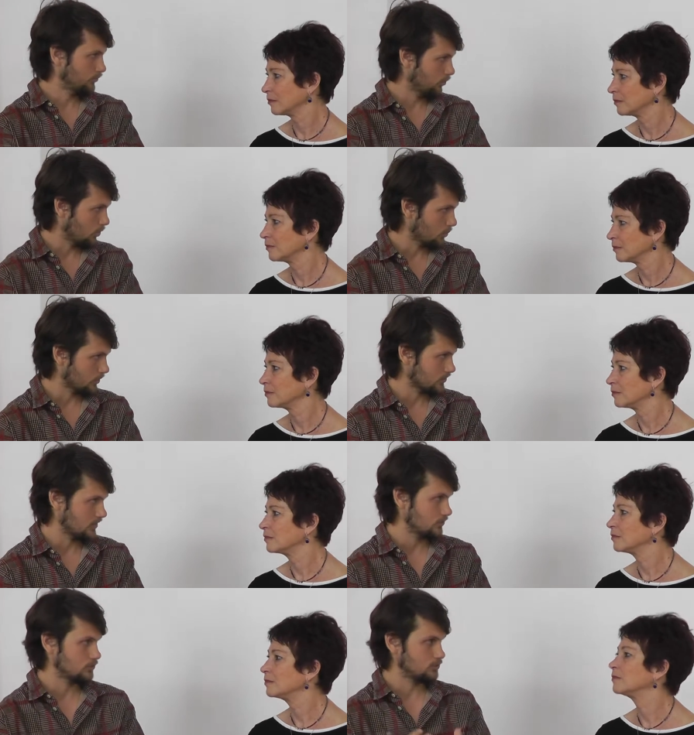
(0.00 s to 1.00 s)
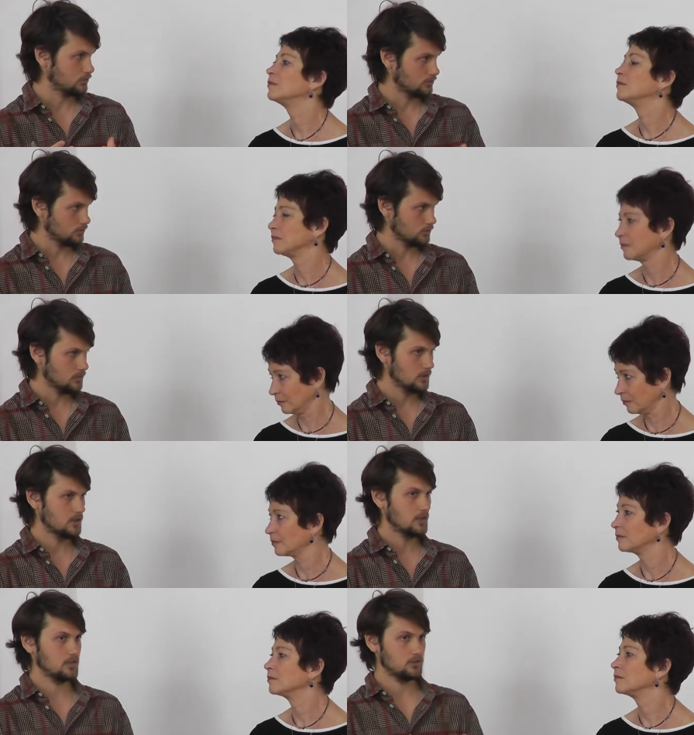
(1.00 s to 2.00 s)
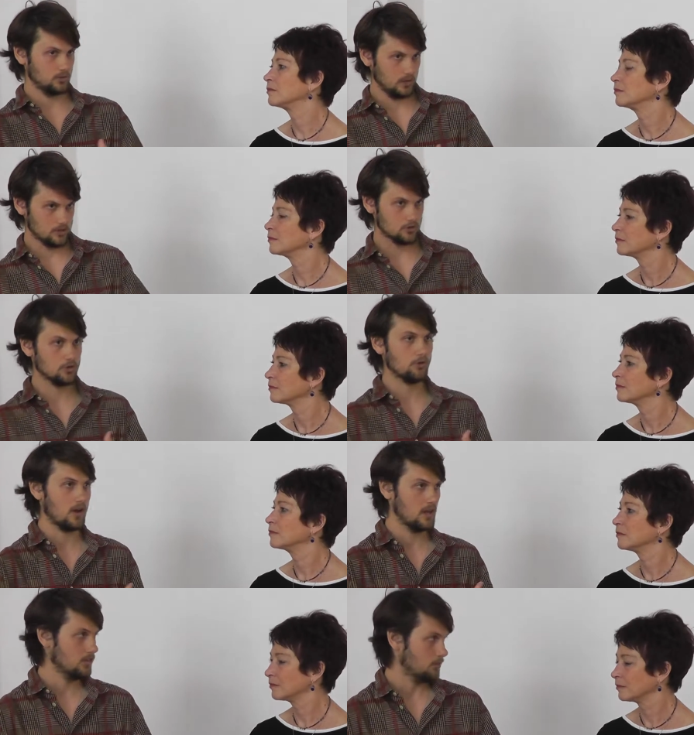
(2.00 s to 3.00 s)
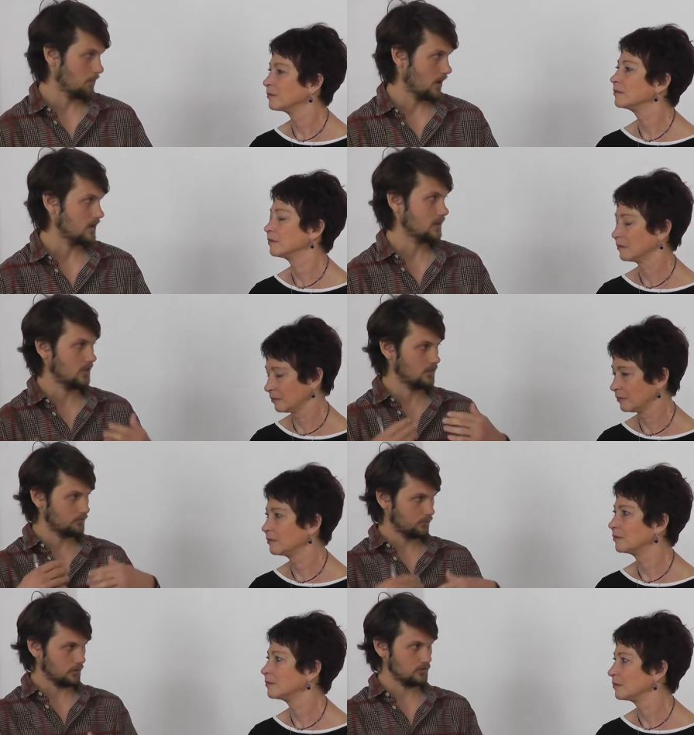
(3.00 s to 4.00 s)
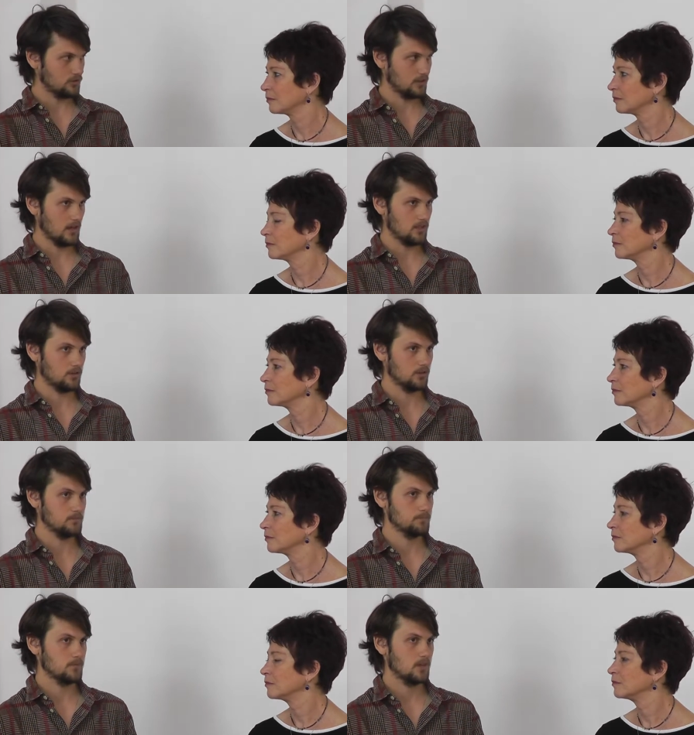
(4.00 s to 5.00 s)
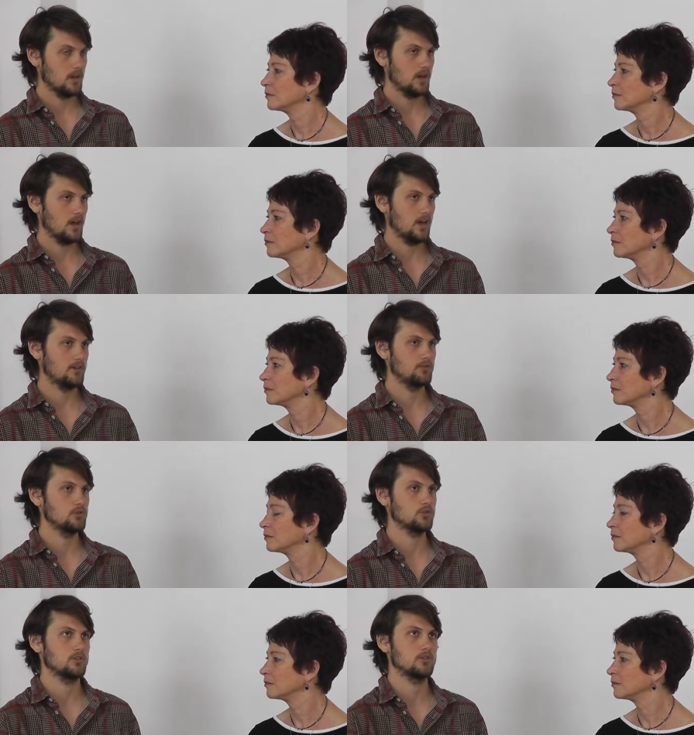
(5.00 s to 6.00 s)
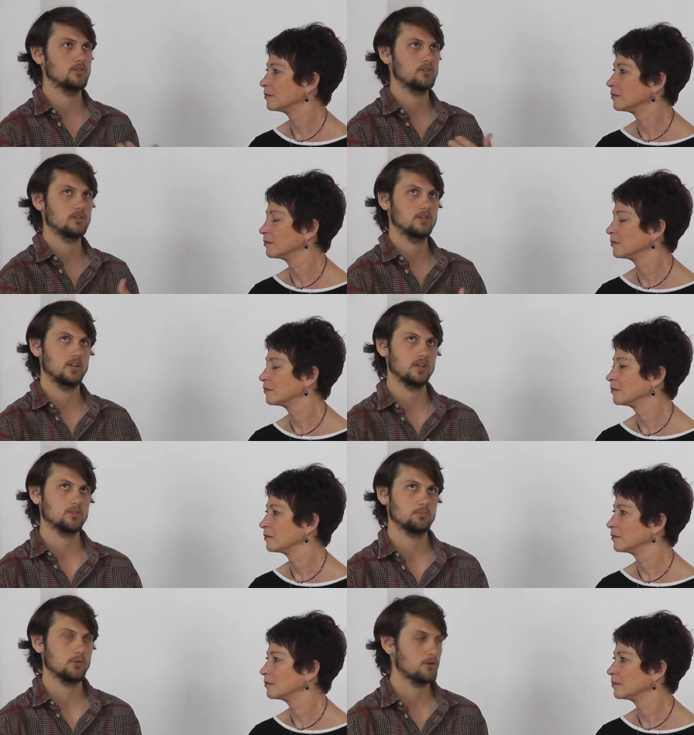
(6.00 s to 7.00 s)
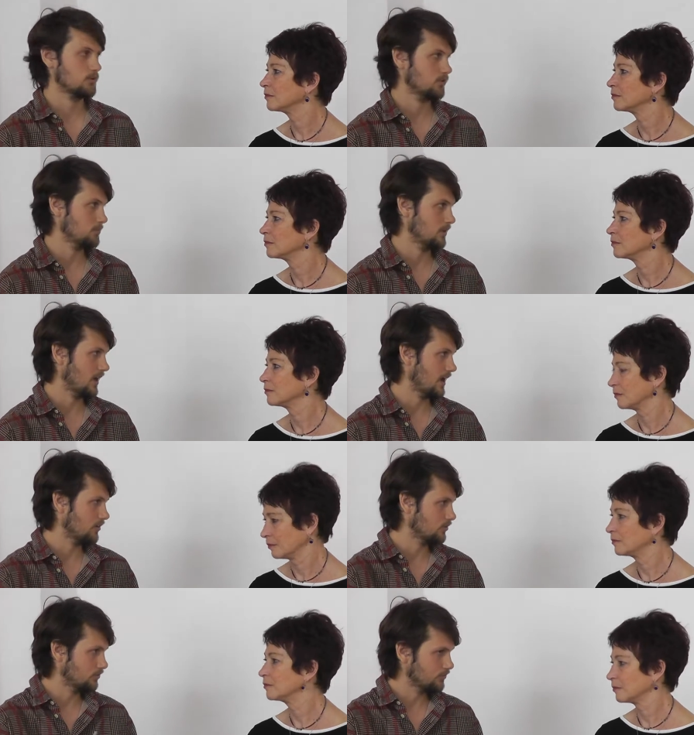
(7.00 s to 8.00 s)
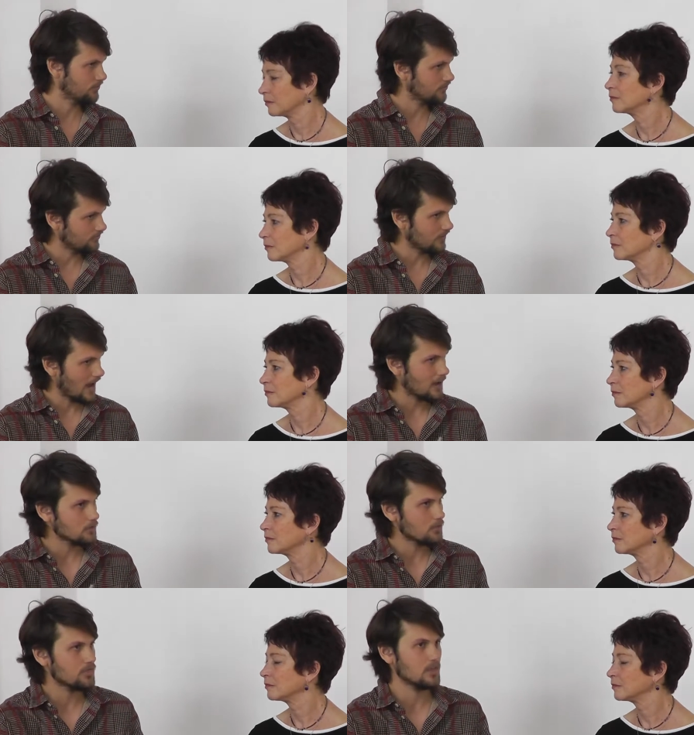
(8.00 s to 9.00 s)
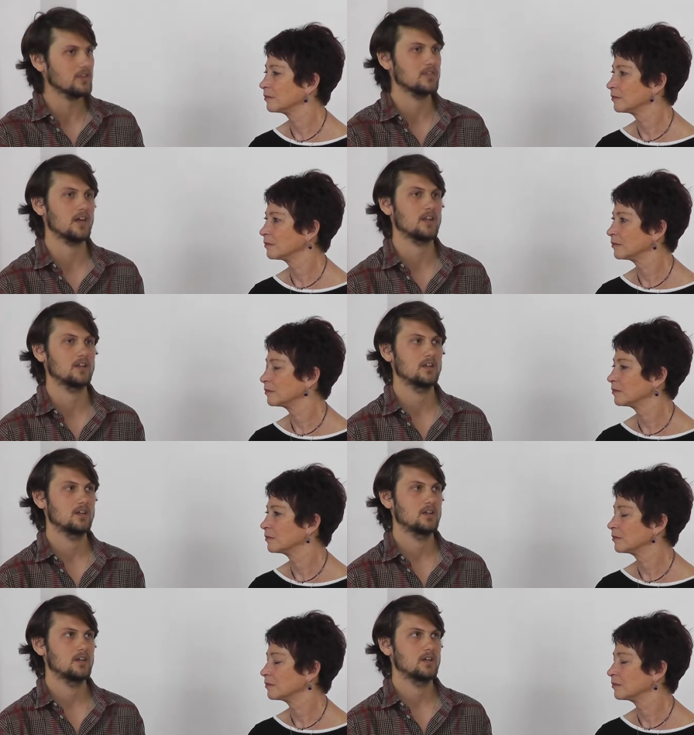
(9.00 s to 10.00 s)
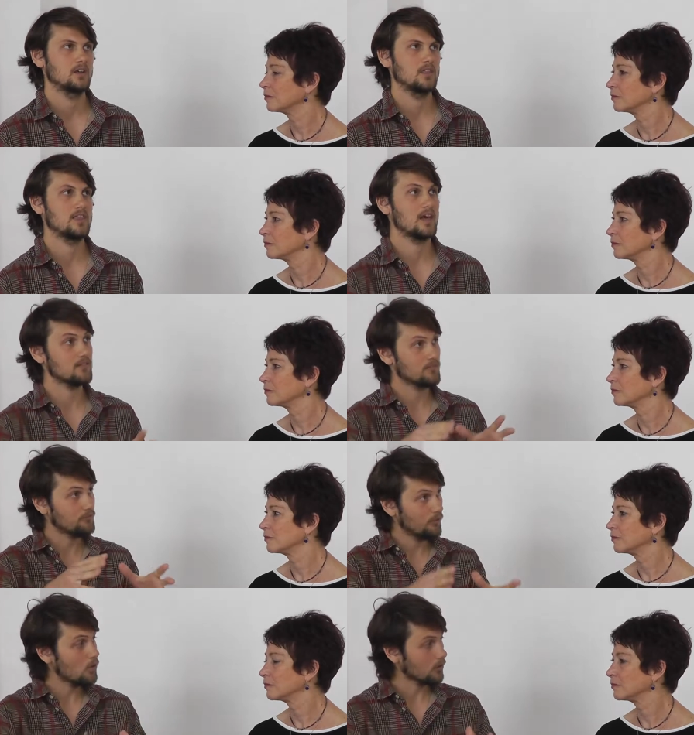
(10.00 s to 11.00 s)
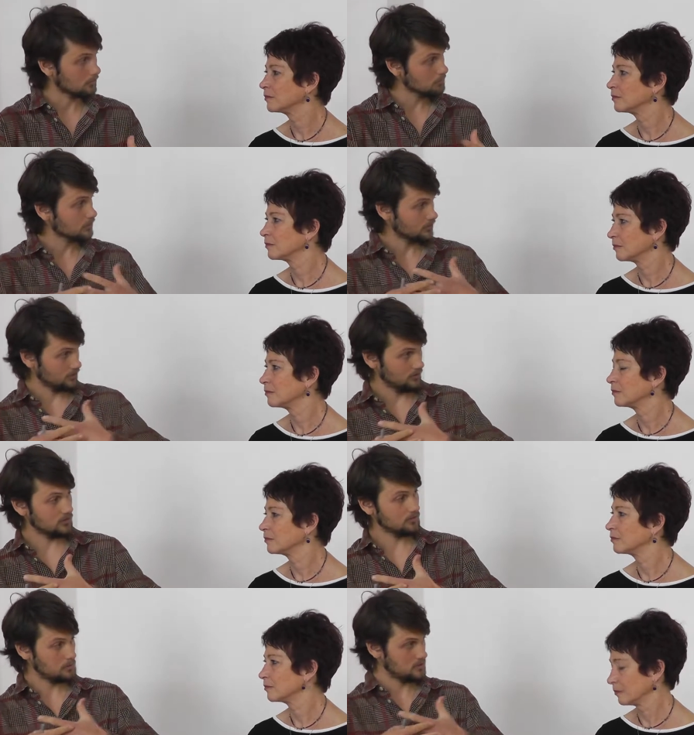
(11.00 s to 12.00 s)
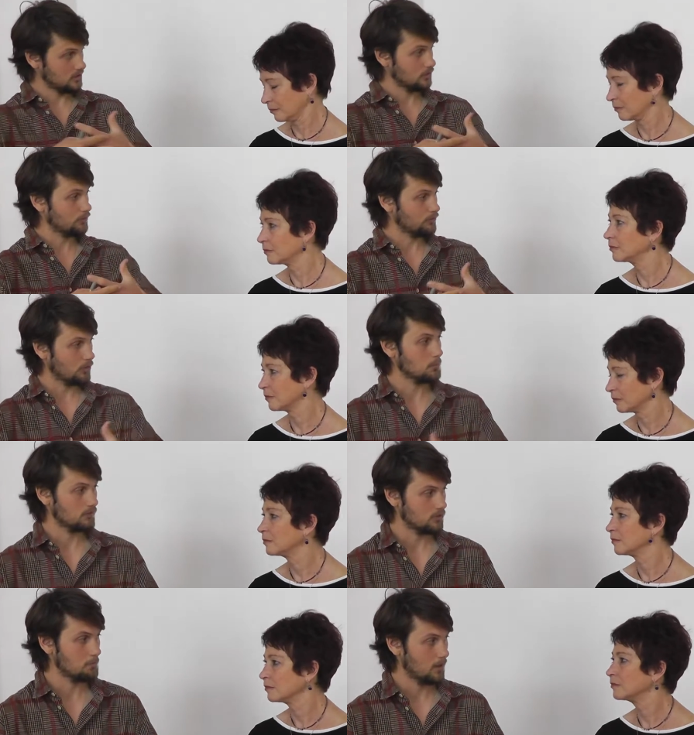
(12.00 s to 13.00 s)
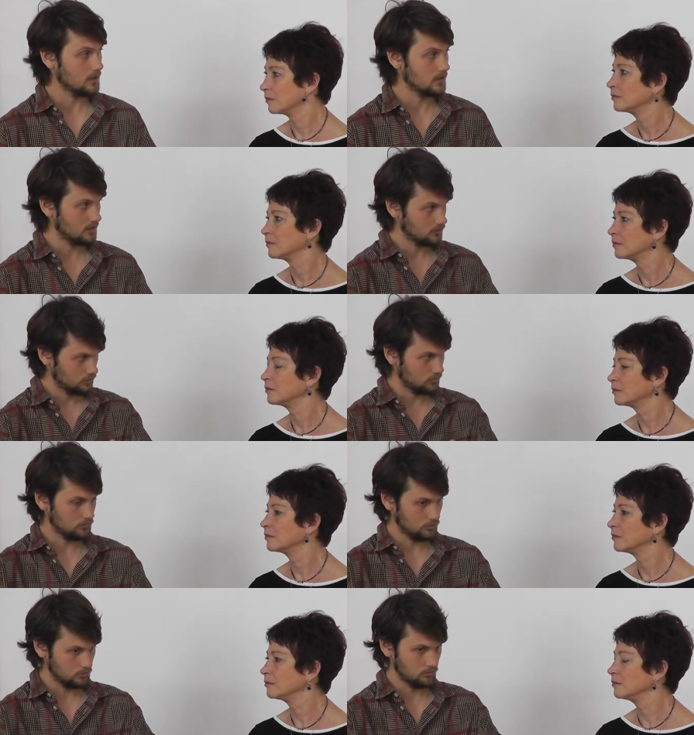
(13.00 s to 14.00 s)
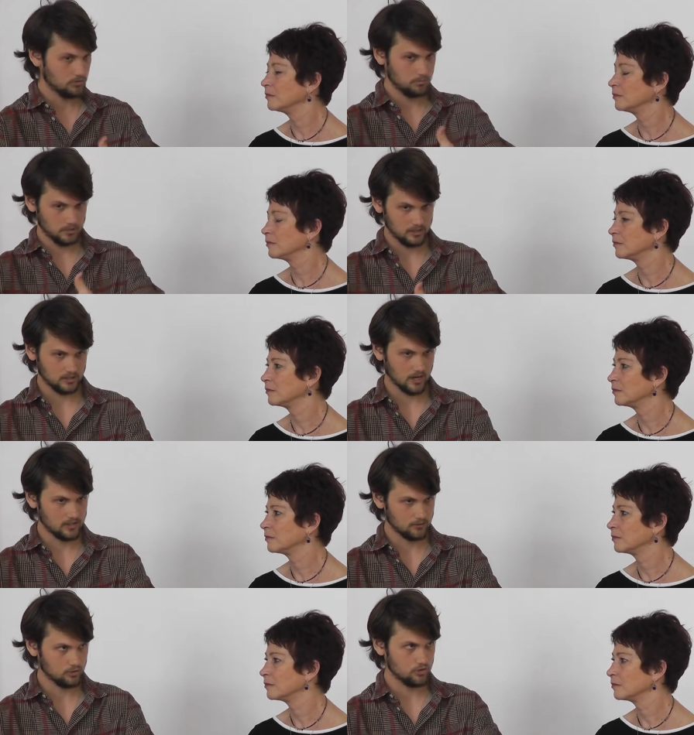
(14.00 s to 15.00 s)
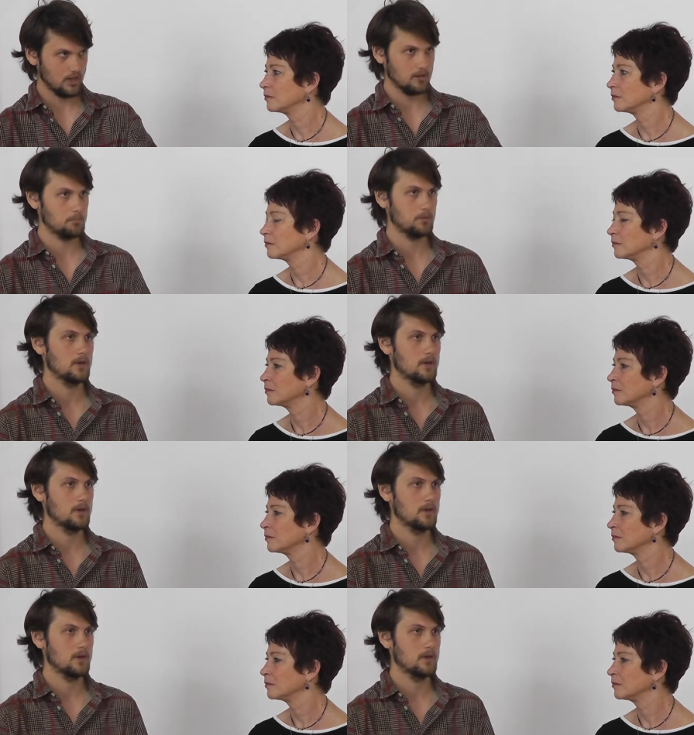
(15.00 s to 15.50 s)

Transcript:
Speaker 1: floor work that you do to integrate the body and the voice together, if you could explore with me how you how you think that that form, because there is a particular form of the body that you use, mm -hmm. particular kind of shape,